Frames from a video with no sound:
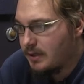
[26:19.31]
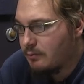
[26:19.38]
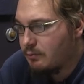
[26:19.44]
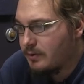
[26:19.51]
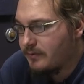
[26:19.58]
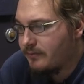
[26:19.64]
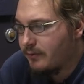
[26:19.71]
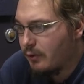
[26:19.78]
it
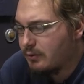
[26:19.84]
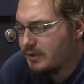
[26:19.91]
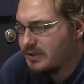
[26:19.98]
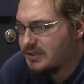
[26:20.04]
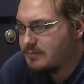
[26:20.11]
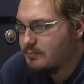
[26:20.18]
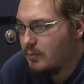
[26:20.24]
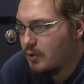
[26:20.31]
would
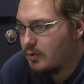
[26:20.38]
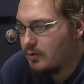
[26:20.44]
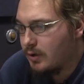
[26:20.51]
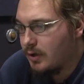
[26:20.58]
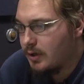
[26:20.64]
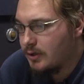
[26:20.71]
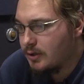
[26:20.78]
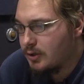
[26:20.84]
focus more
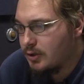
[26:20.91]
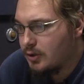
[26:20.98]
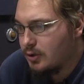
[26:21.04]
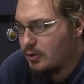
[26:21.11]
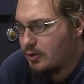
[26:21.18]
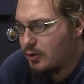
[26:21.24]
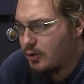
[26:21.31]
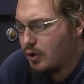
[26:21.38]
on
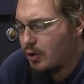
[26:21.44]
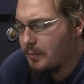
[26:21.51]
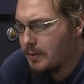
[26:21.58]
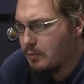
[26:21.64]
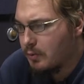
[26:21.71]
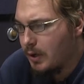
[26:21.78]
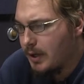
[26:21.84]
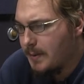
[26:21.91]

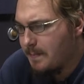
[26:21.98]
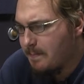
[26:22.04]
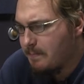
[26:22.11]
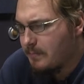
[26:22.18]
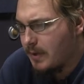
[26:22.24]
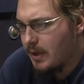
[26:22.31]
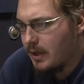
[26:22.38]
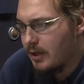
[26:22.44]
Obi-Wan,
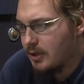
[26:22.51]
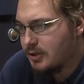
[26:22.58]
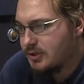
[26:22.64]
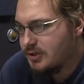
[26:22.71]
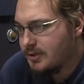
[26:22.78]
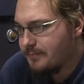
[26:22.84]
and